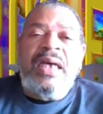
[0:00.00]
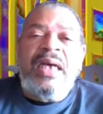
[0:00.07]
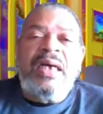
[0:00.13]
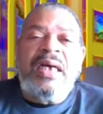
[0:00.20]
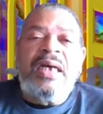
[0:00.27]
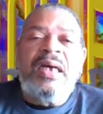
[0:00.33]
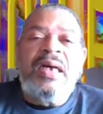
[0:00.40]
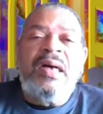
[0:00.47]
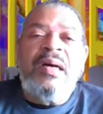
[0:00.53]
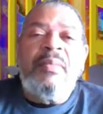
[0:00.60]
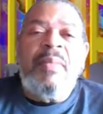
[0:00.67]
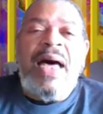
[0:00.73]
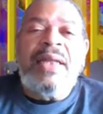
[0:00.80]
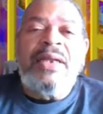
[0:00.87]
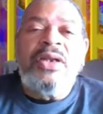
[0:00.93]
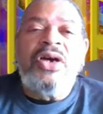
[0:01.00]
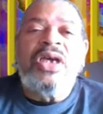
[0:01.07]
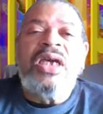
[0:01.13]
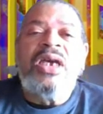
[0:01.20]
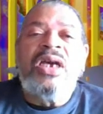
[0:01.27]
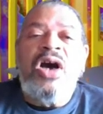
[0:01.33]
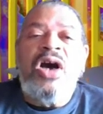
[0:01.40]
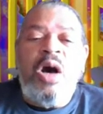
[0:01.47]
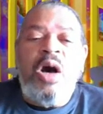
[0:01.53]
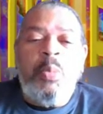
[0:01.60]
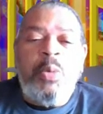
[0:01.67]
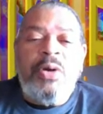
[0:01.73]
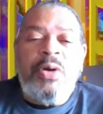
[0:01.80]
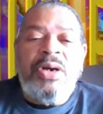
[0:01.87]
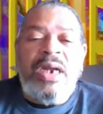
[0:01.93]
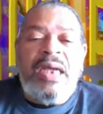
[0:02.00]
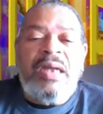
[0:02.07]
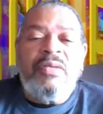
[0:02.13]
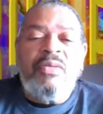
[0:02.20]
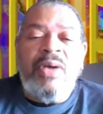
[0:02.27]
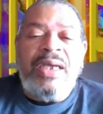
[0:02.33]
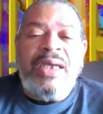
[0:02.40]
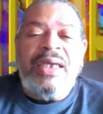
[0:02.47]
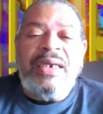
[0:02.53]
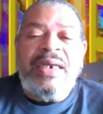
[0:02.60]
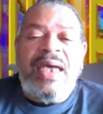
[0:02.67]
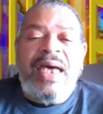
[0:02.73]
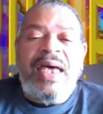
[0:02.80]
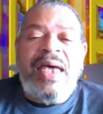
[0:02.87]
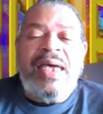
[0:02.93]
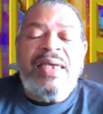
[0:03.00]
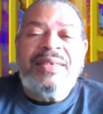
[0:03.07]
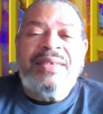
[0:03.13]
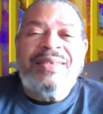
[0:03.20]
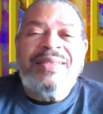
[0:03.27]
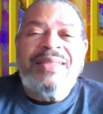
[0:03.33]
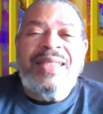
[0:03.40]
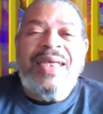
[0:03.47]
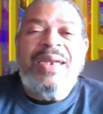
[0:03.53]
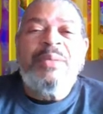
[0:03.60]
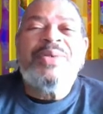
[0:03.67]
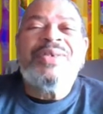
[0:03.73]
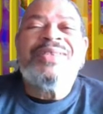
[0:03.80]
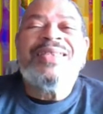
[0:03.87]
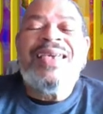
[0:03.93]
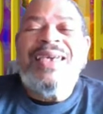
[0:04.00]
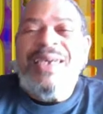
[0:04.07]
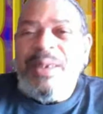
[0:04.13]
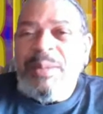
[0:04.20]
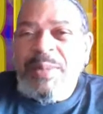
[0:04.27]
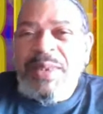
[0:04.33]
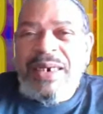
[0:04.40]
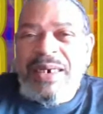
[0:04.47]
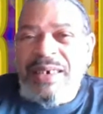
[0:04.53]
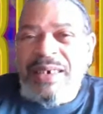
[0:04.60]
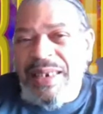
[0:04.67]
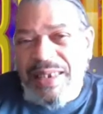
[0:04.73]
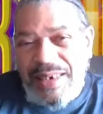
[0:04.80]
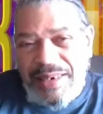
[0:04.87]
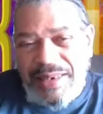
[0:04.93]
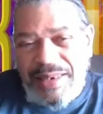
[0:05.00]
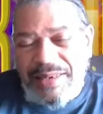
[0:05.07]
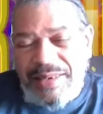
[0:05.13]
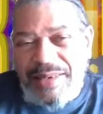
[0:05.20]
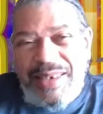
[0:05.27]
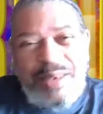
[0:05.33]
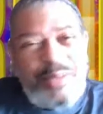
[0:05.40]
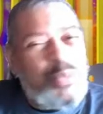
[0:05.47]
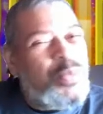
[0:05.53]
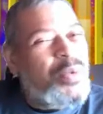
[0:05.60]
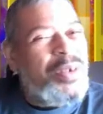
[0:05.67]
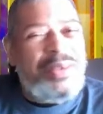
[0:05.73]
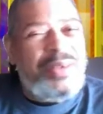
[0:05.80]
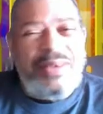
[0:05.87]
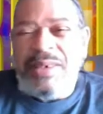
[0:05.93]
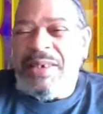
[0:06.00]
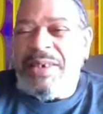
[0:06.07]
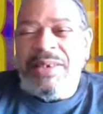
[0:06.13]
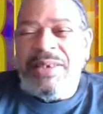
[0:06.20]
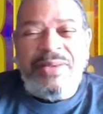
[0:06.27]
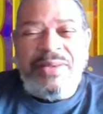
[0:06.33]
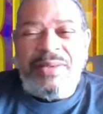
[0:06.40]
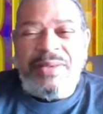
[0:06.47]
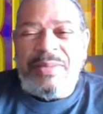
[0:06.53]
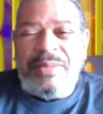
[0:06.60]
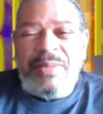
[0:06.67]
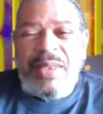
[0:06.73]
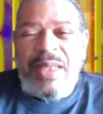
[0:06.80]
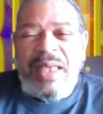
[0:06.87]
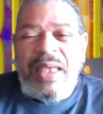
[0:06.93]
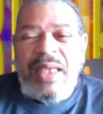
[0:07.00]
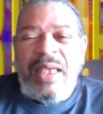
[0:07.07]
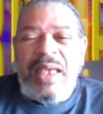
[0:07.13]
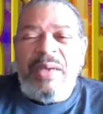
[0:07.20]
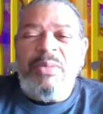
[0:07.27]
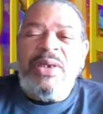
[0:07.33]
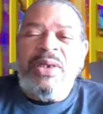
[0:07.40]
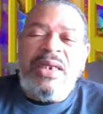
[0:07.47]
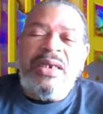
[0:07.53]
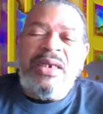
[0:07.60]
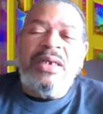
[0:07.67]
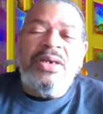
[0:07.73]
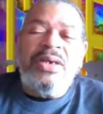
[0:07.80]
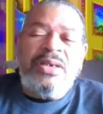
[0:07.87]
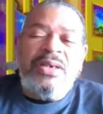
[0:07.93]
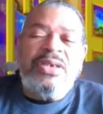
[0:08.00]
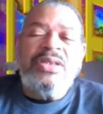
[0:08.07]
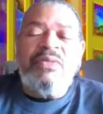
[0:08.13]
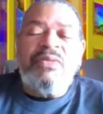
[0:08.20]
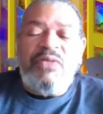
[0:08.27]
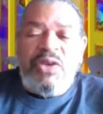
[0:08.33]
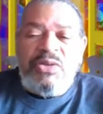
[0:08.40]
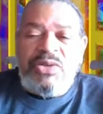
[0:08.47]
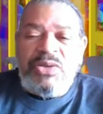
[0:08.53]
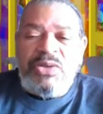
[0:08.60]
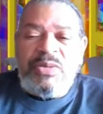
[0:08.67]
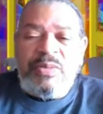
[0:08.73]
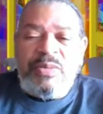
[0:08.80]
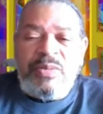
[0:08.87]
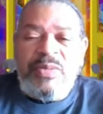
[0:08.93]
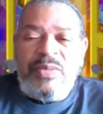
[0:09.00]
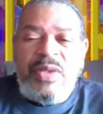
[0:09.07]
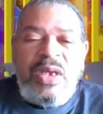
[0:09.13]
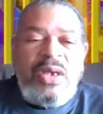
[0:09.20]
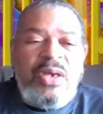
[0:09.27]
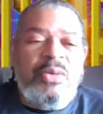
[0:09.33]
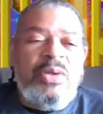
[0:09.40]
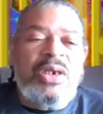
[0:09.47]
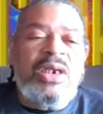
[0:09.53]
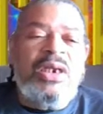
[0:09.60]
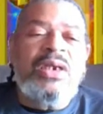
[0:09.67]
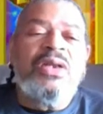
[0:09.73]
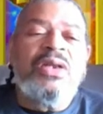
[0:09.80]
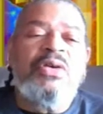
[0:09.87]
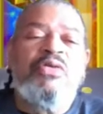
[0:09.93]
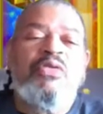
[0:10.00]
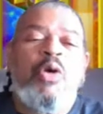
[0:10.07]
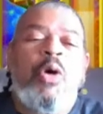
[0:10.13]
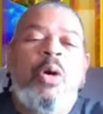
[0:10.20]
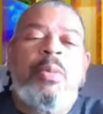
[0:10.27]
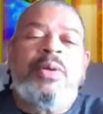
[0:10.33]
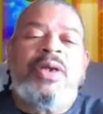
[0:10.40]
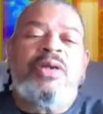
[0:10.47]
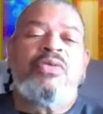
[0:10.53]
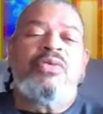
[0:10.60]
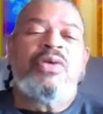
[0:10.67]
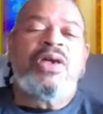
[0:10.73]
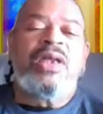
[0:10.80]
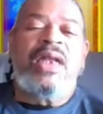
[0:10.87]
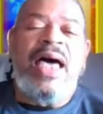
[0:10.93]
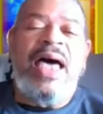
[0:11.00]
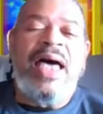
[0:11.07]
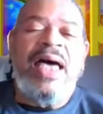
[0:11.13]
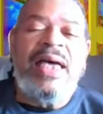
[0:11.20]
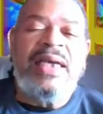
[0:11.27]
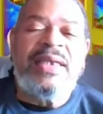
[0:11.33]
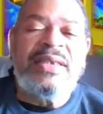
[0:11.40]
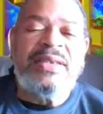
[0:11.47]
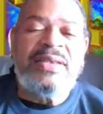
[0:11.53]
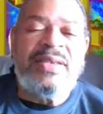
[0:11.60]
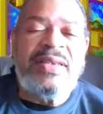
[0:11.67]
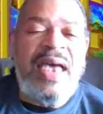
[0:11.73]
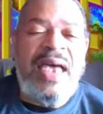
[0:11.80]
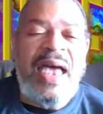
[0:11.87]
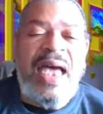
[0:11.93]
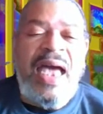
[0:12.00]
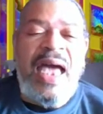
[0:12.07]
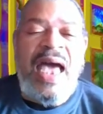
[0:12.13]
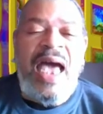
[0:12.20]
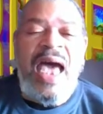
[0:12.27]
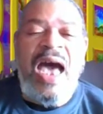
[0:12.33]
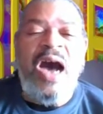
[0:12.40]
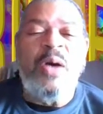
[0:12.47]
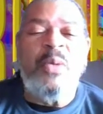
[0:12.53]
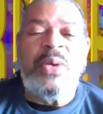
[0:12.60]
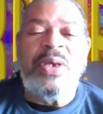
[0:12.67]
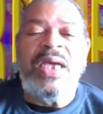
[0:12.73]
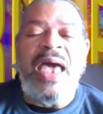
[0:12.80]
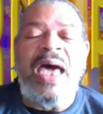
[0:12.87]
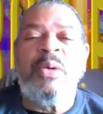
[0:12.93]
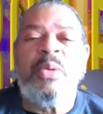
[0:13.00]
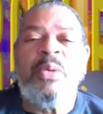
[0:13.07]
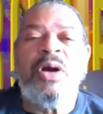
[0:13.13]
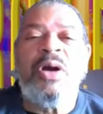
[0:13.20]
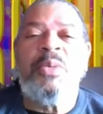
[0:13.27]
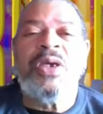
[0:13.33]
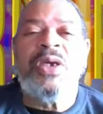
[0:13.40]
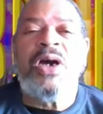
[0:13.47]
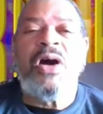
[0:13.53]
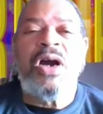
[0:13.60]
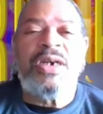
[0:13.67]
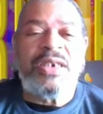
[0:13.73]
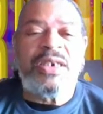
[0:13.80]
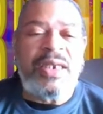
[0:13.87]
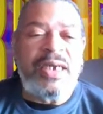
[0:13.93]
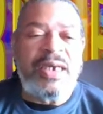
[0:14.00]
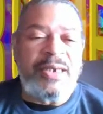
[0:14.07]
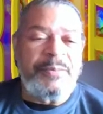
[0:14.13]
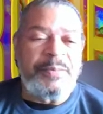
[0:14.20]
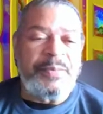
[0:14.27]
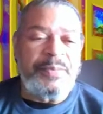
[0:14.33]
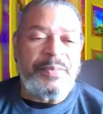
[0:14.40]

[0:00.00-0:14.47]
uh, by looking upward and recognize that it was Him that did it. It wasn't us. And we need to look to the future. We need to look forward and realize how we got where we are today.